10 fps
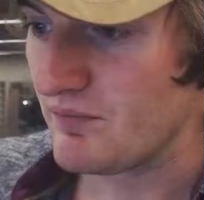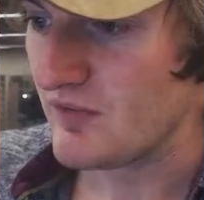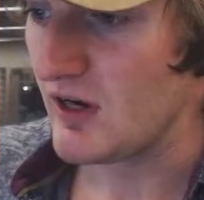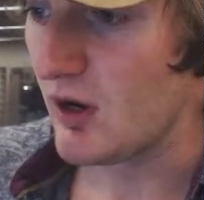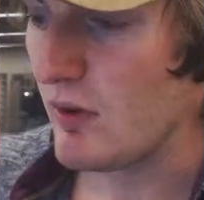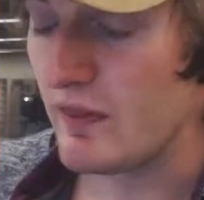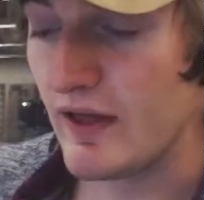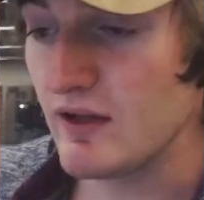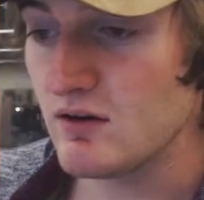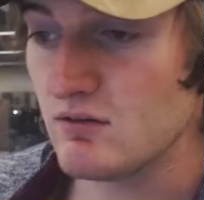And
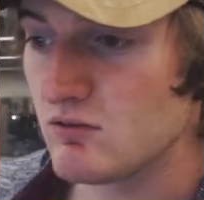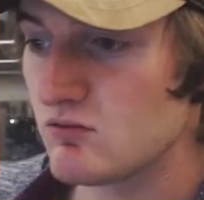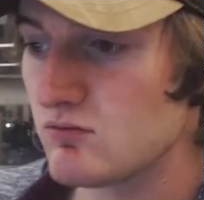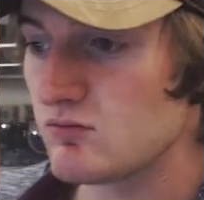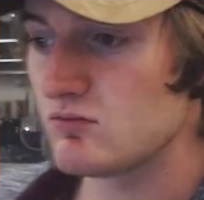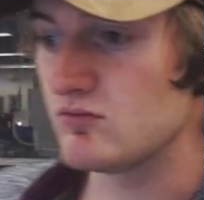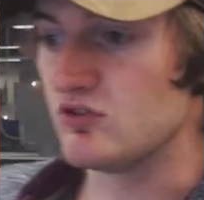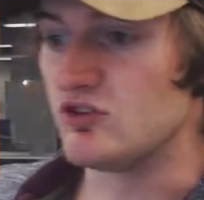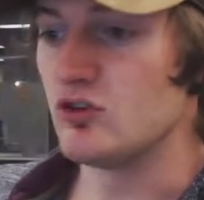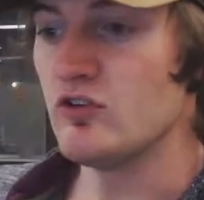then
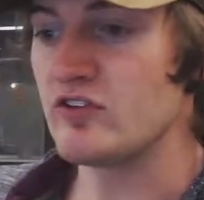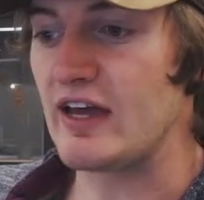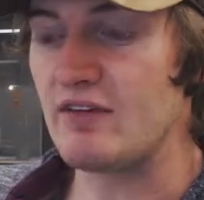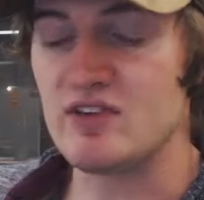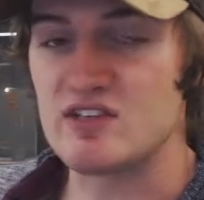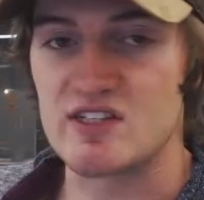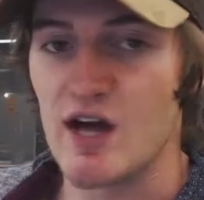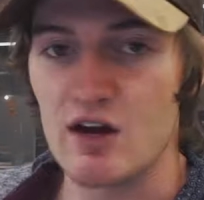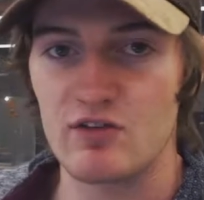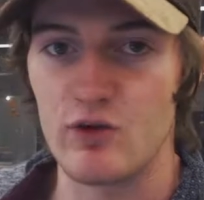you'll just have these
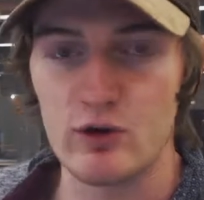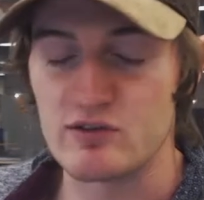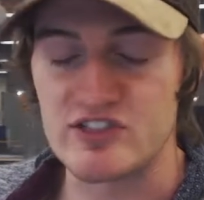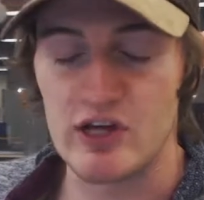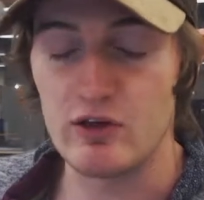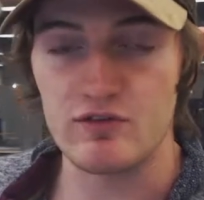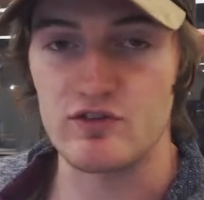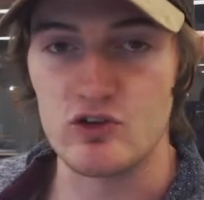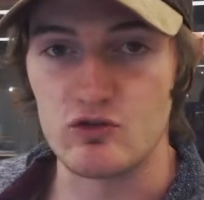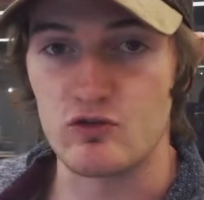stock photos selling for
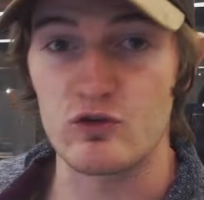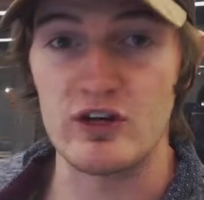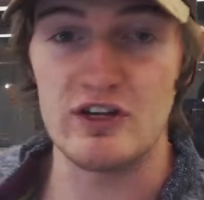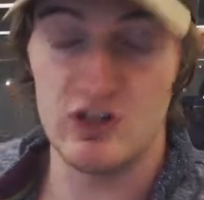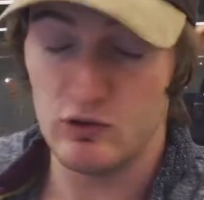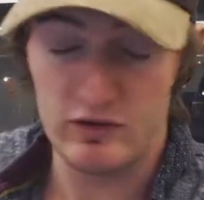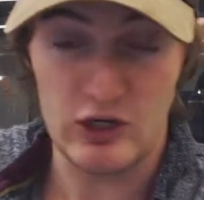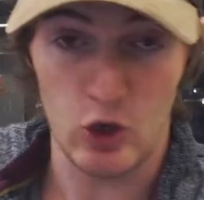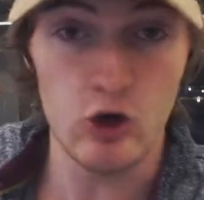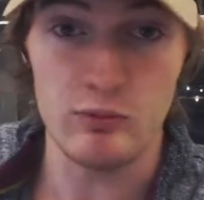you they
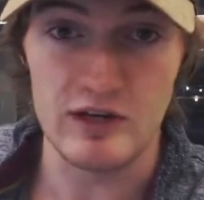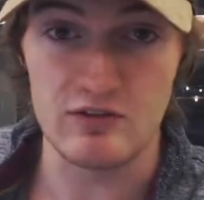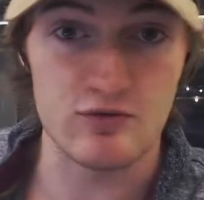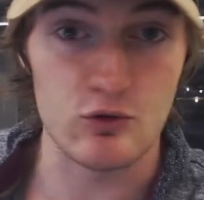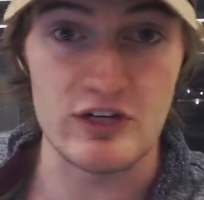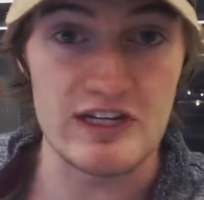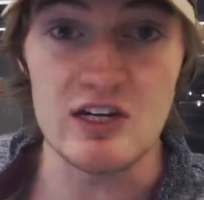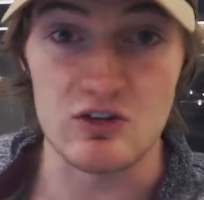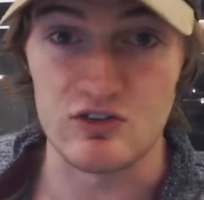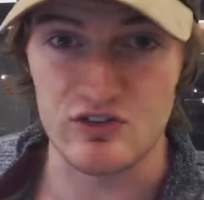could be for
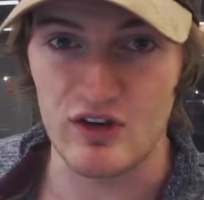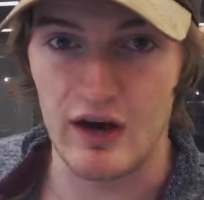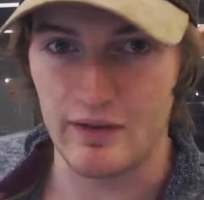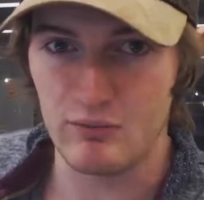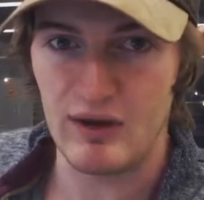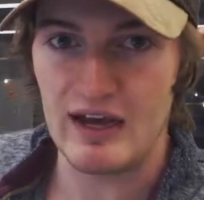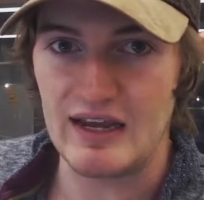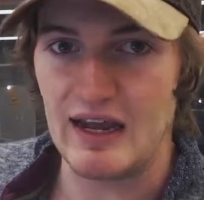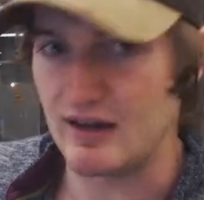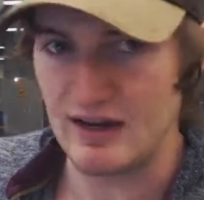years on the back
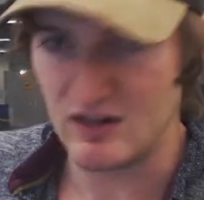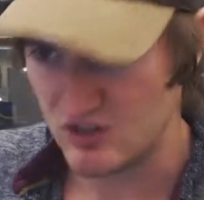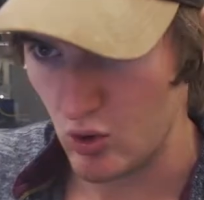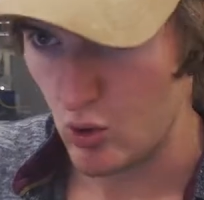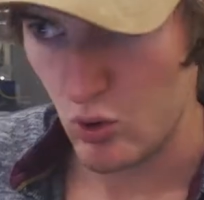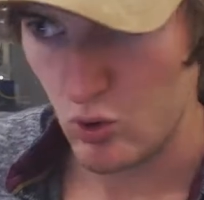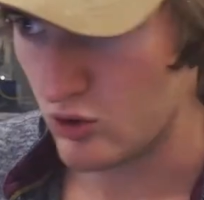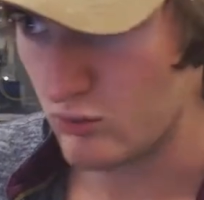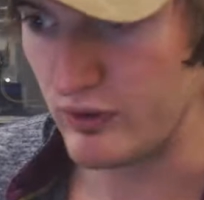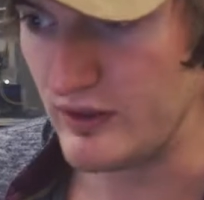end, and it's all
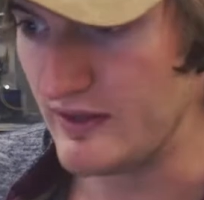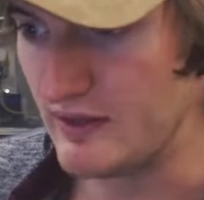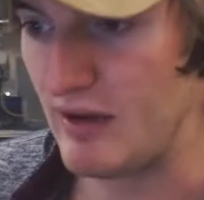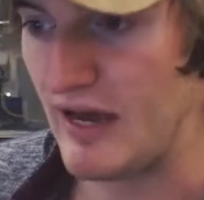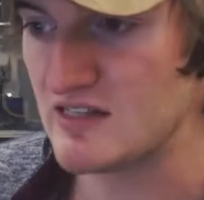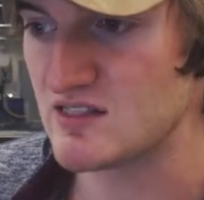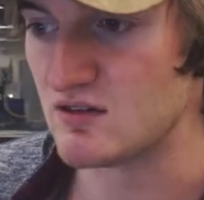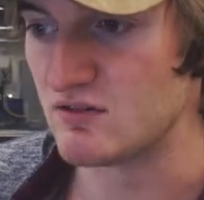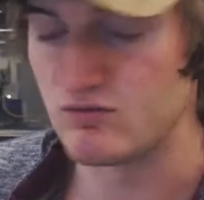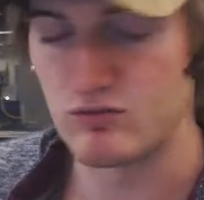completely
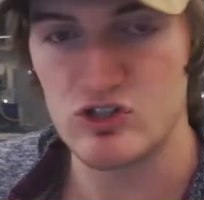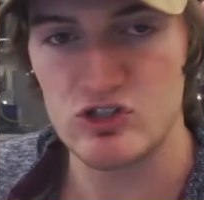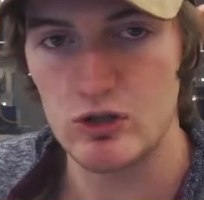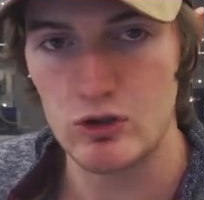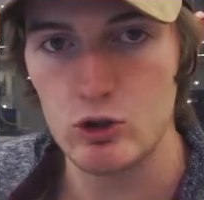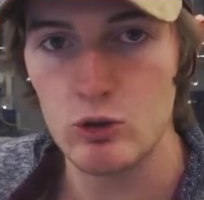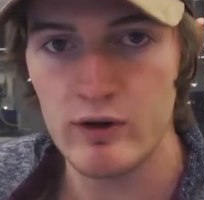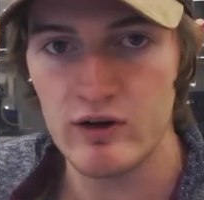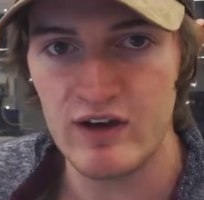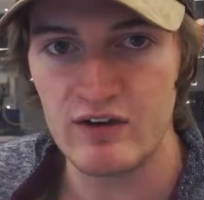passive. Just a little bit
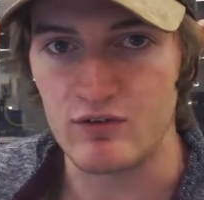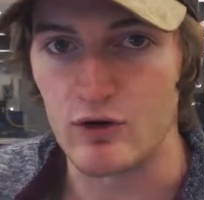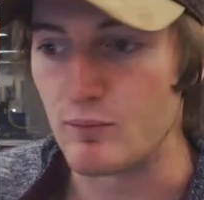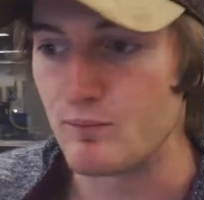of effort.